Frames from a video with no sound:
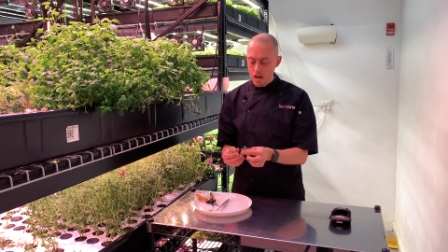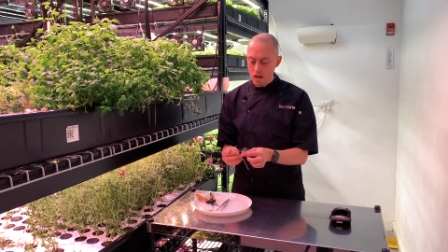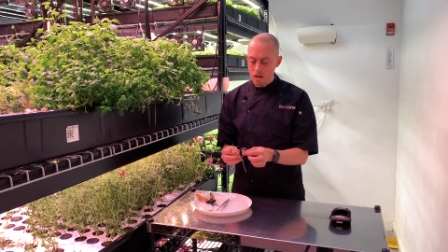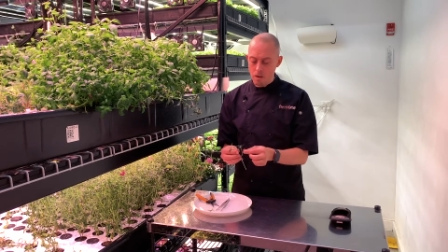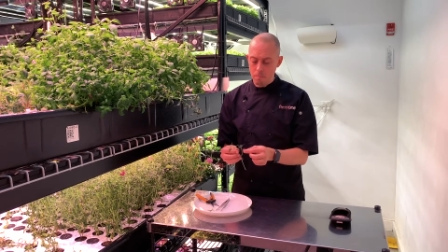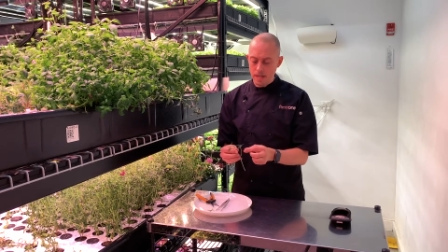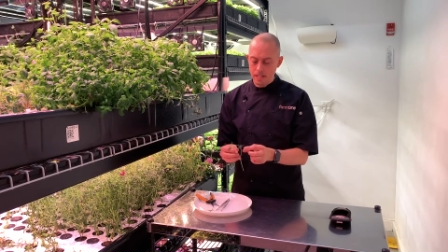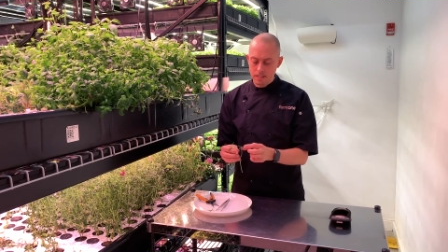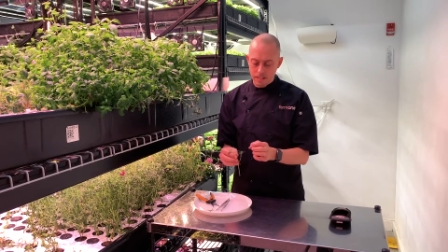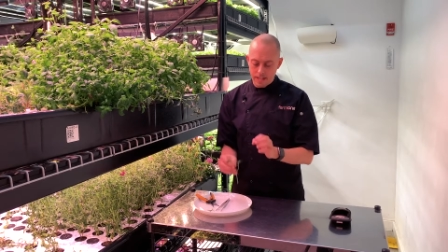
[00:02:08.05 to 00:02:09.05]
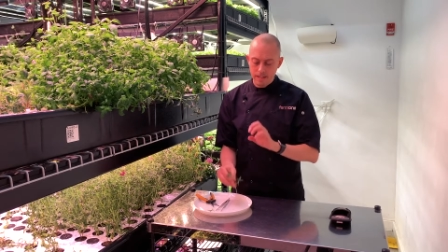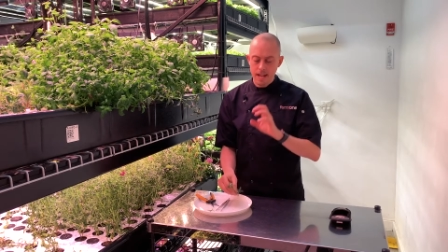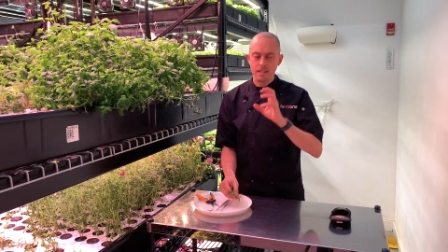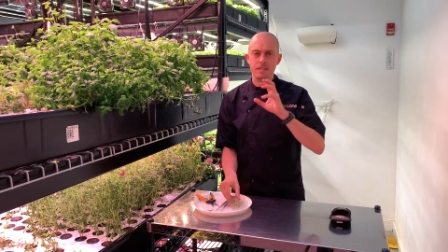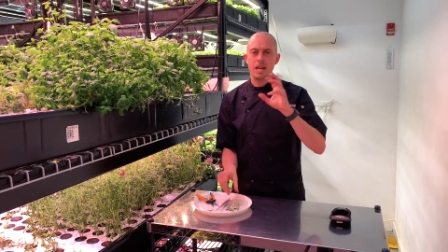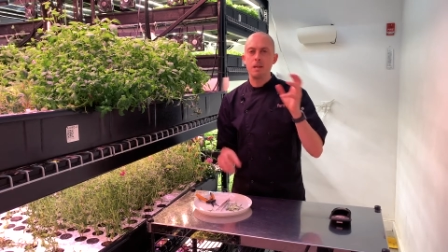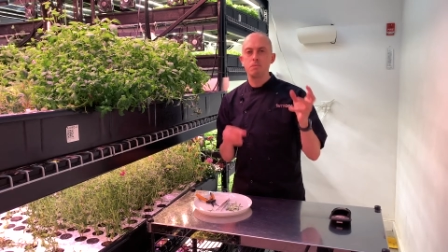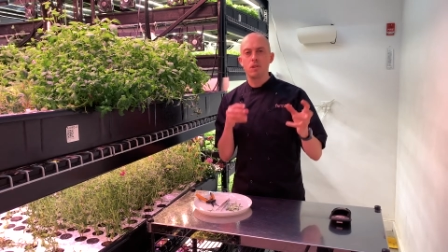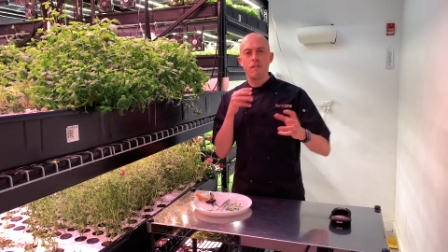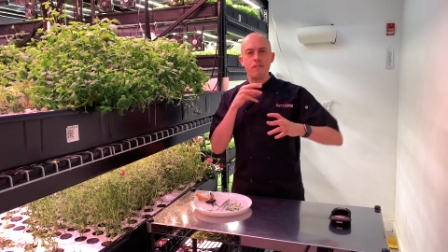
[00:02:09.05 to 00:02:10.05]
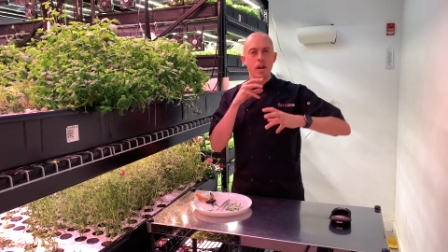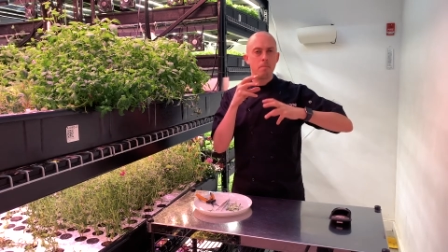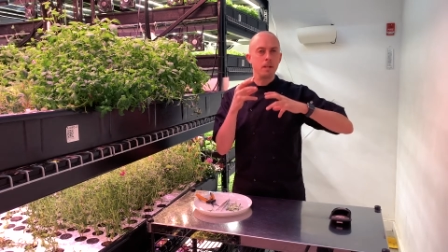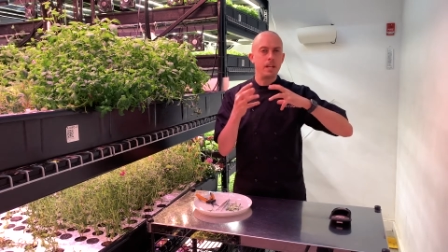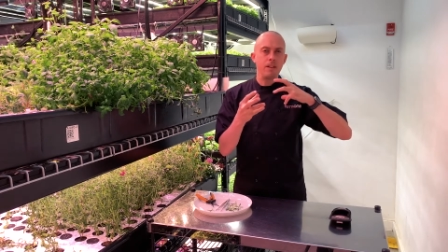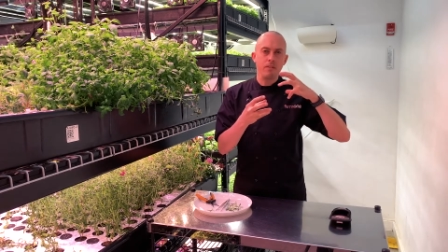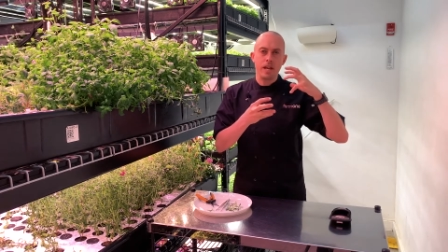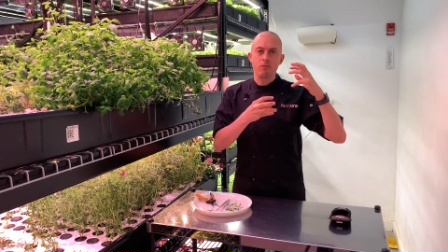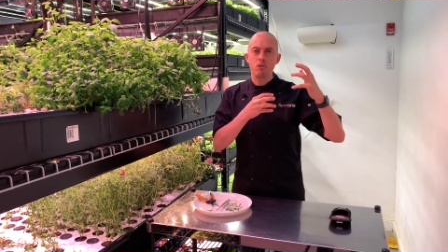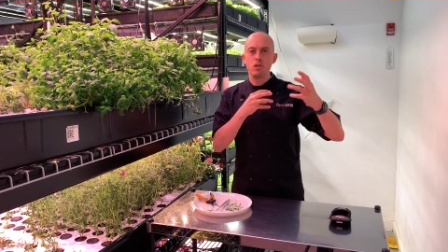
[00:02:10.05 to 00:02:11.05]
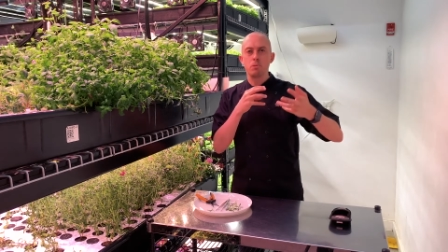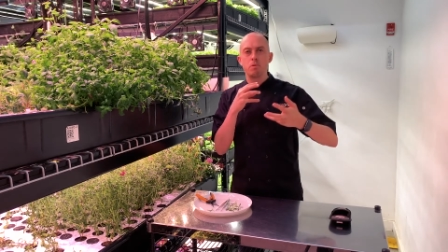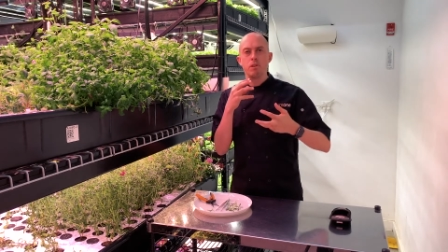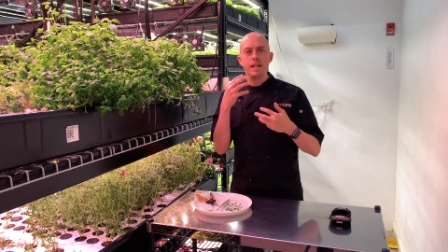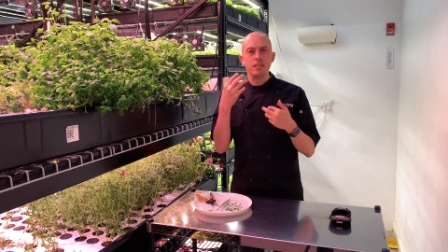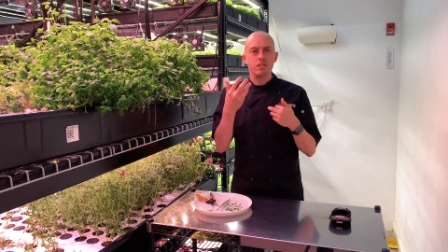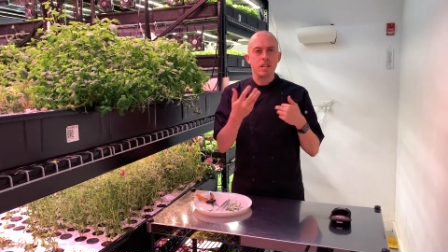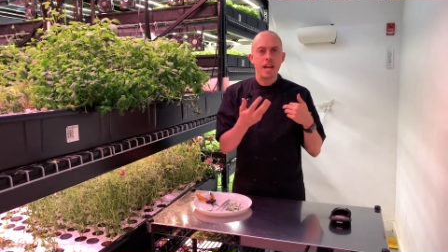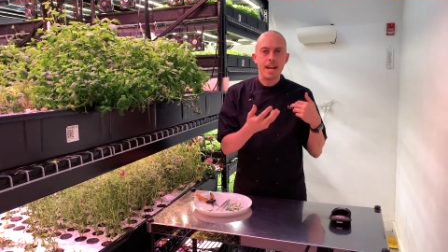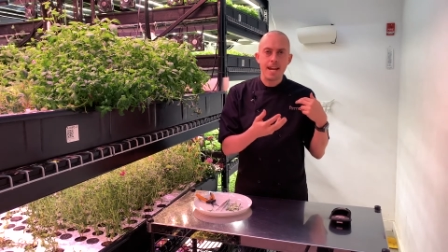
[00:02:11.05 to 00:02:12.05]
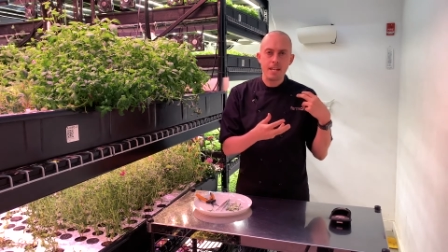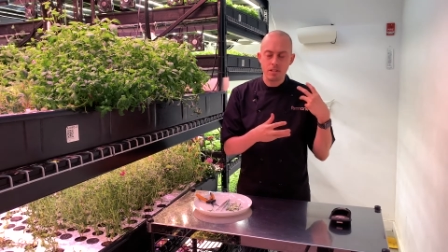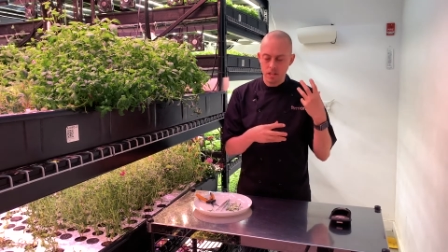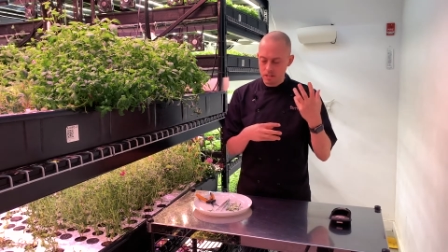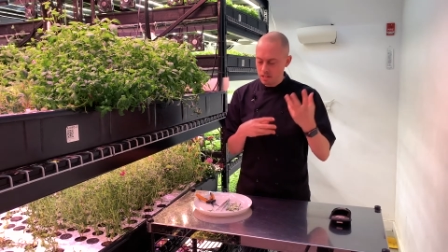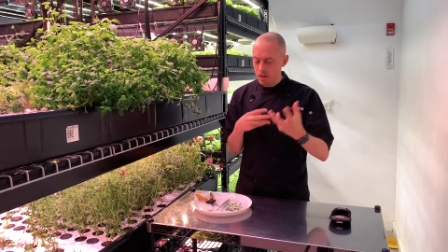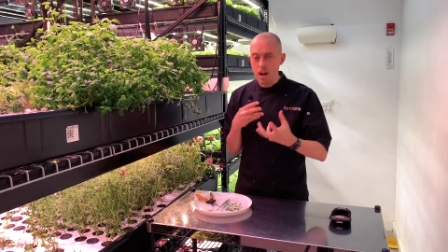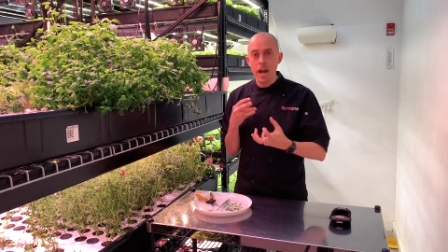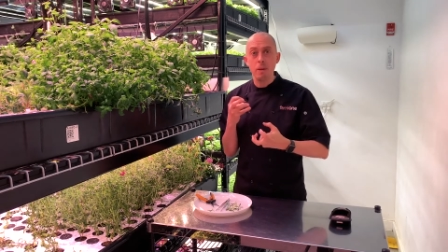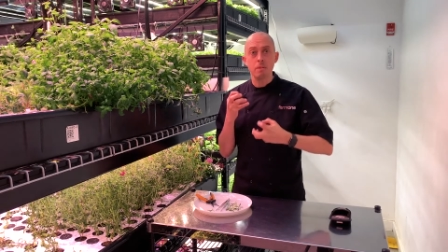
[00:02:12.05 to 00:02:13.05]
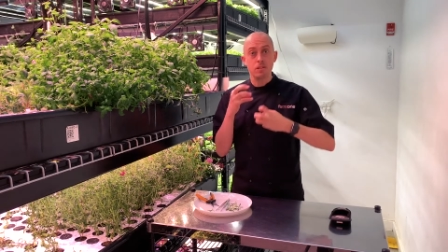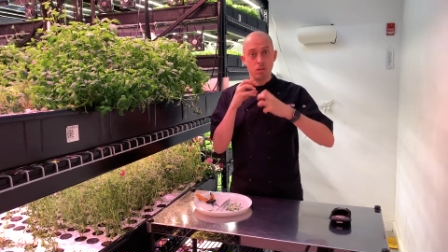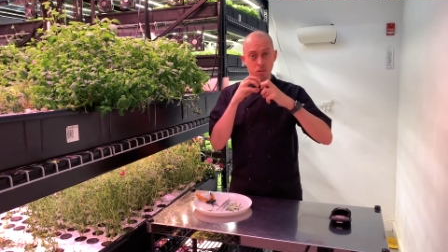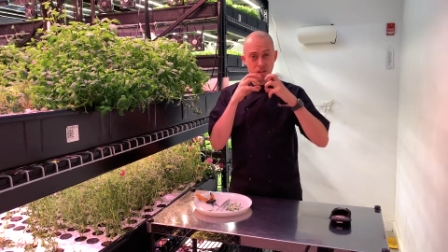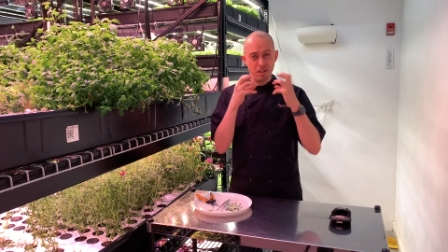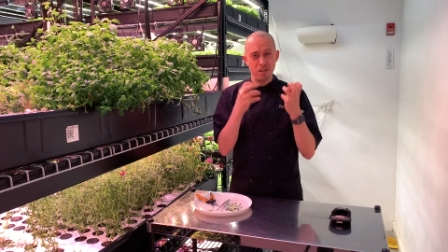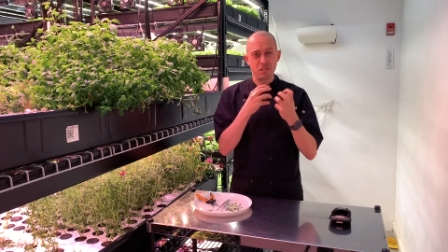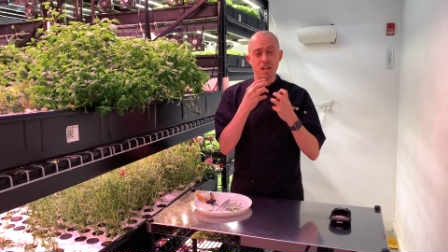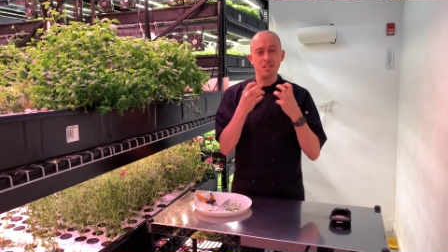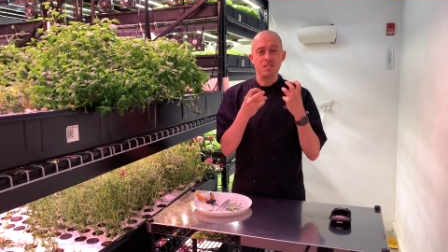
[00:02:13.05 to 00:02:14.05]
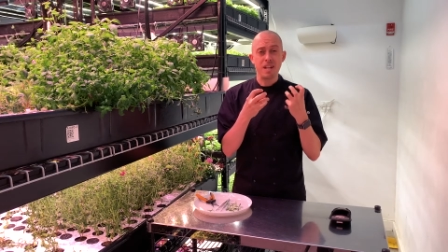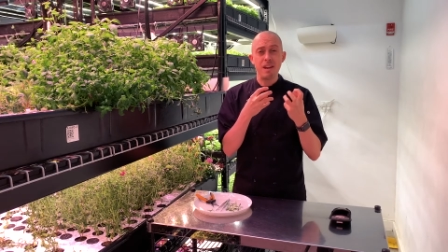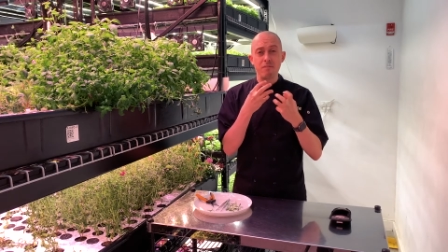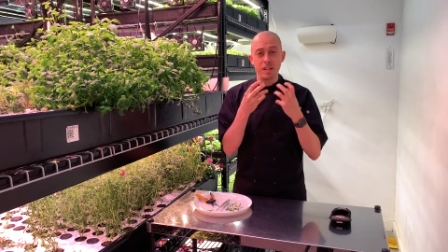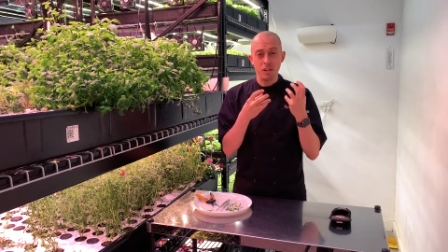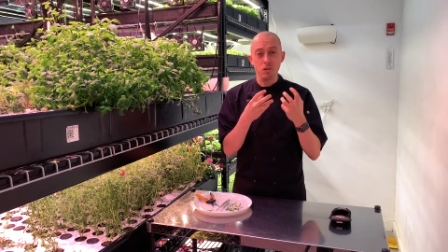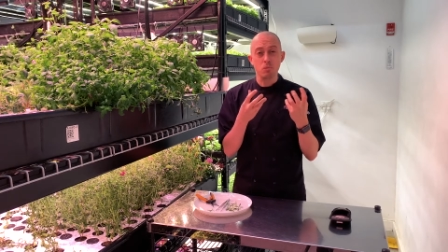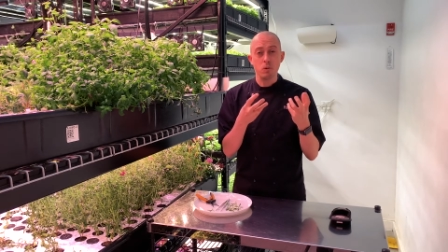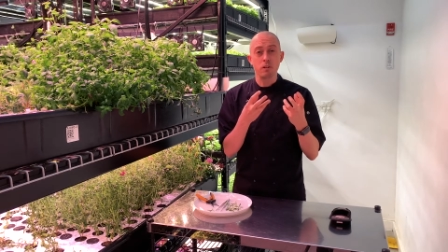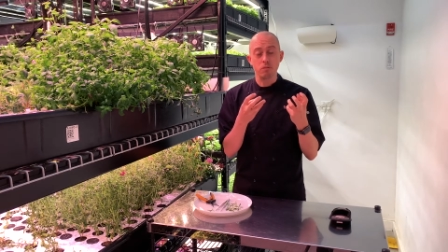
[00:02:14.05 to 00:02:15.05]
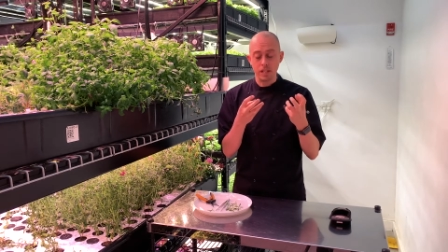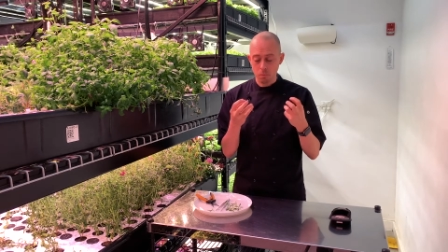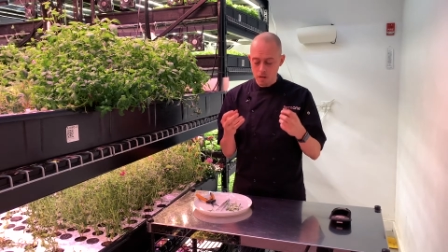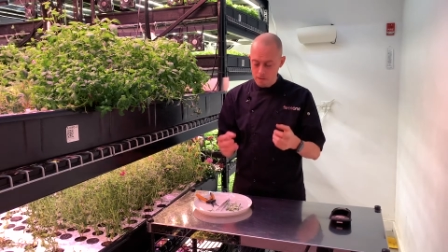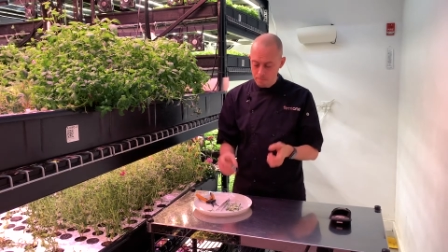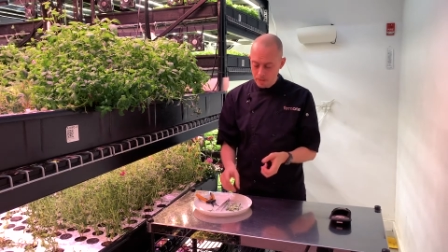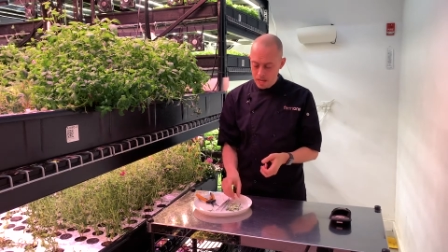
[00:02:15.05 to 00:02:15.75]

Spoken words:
It's in that same sort of family of like rosemary and sage and thyme, and so a lot of those kind of savory notes work really well.